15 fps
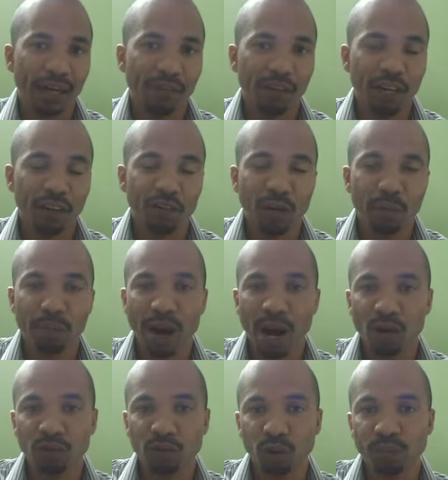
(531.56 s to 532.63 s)
very
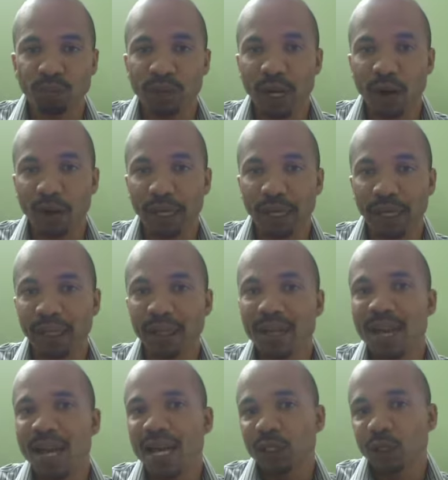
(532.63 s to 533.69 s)
powerful. Okay,
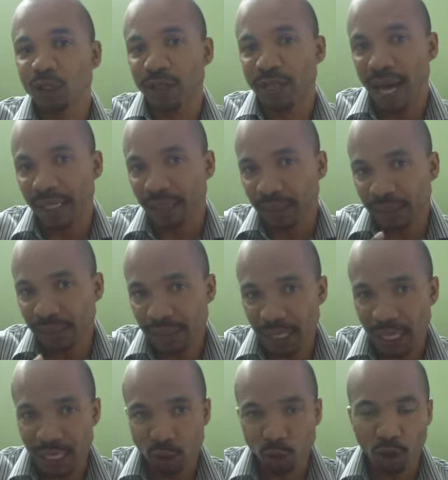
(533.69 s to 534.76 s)
so that's
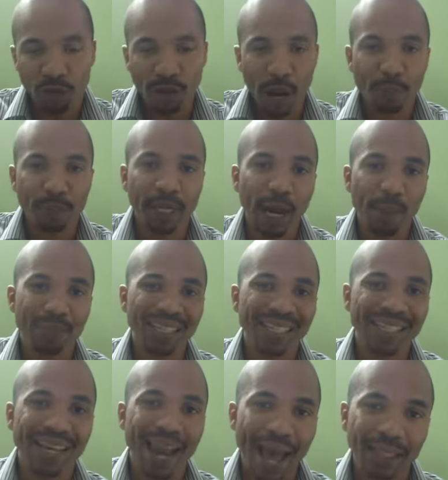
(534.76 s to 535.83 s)
sort of wrapping up
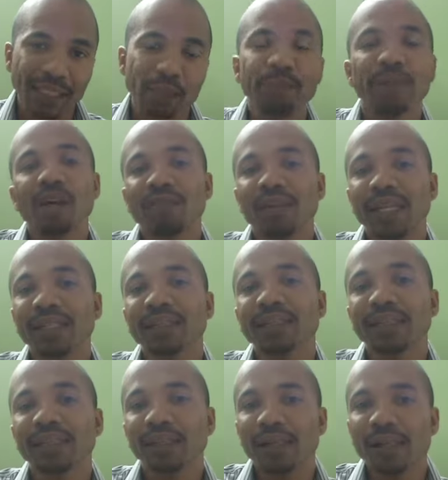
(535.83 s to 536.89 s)
the anatomy of
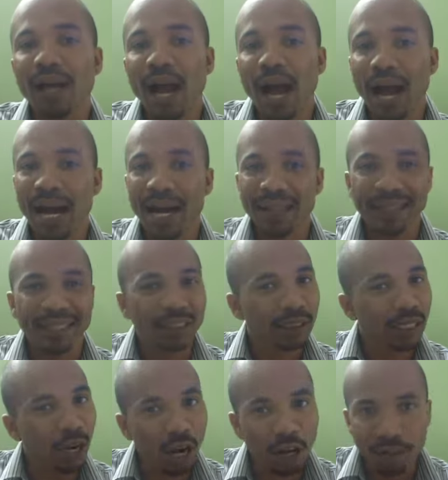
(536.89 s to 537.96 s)
LinkedIn.
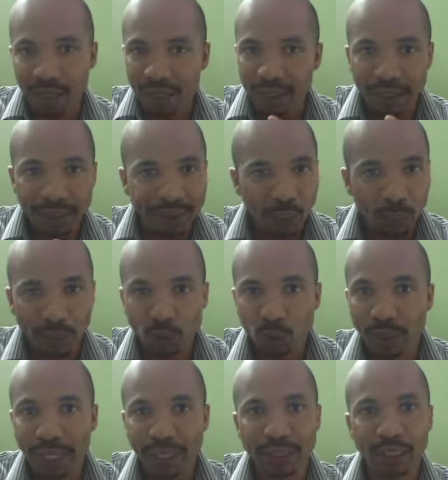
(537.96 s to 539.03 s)
There's a lot of other things I want
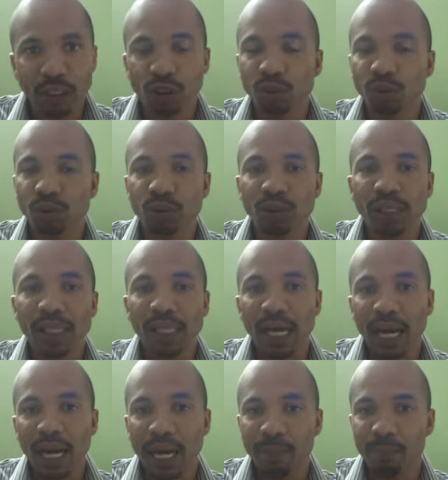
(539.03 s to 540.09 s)
to get into
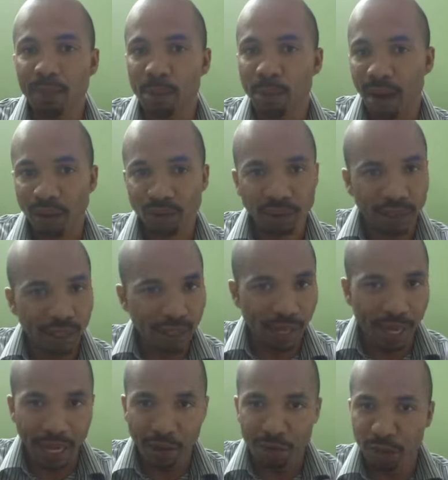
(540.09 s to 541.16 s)
about
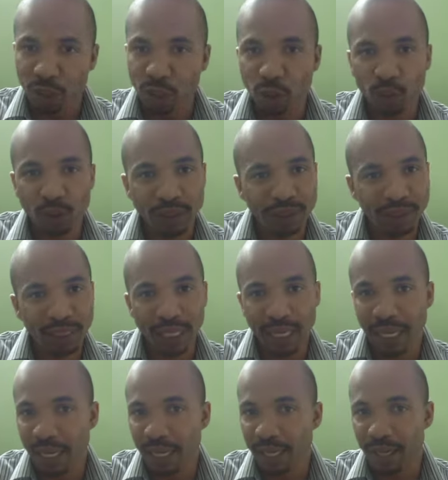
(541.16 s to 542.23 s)
their revenues,
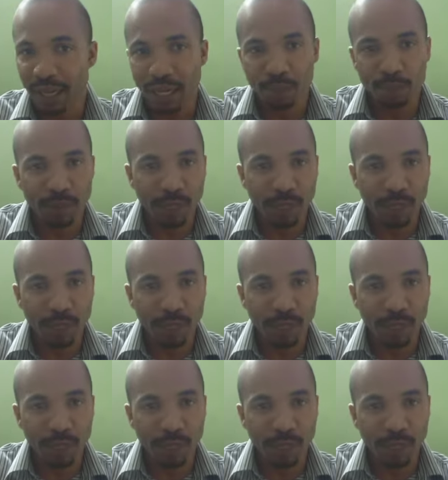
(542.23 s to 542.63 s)
their